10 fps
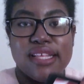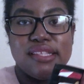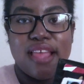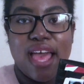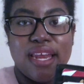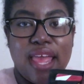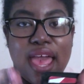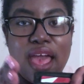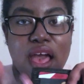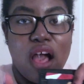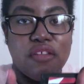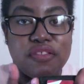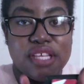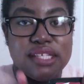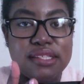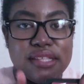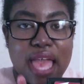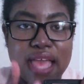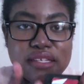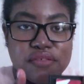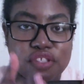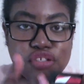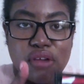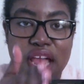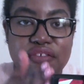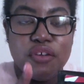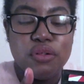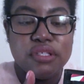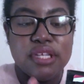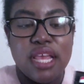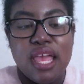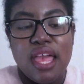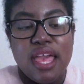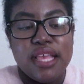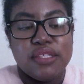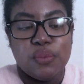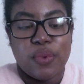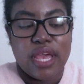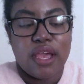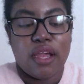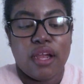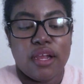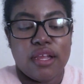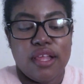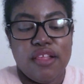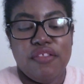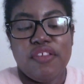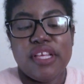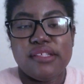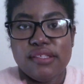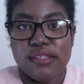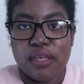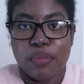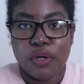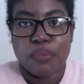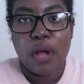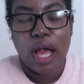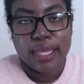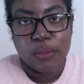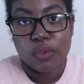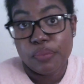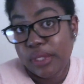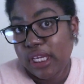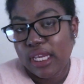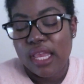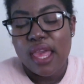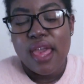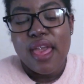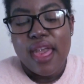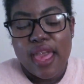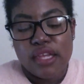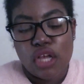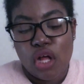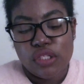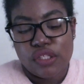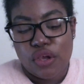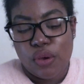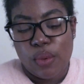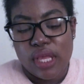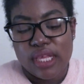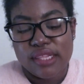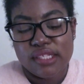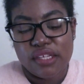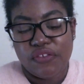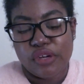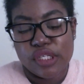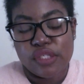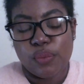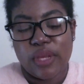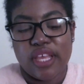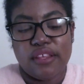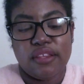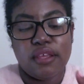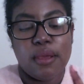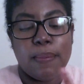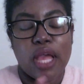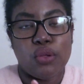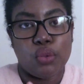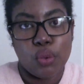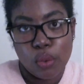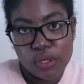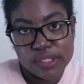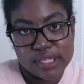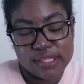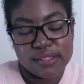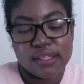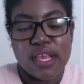that on this end of the trifold is where this zippered pocket would be. And also the difference with Michael Kors's